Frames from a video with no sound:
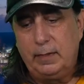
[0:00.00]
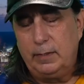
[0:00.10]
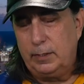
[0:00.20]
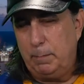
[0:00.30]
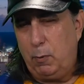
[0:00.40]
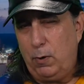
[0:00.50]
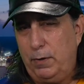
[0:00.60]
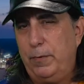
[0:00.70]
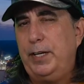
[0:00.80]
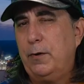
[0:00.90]
It's
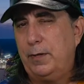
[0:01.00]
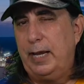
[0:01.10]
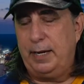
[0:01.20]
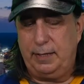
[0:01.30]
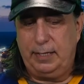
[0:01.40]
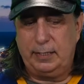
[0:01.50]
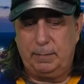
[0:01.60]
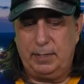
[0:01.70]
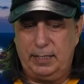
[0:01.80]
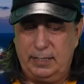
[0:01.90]
important we know that, I think,
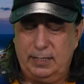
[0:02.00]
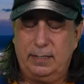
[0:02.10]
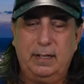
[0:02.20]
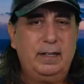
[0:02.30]
sometimes, because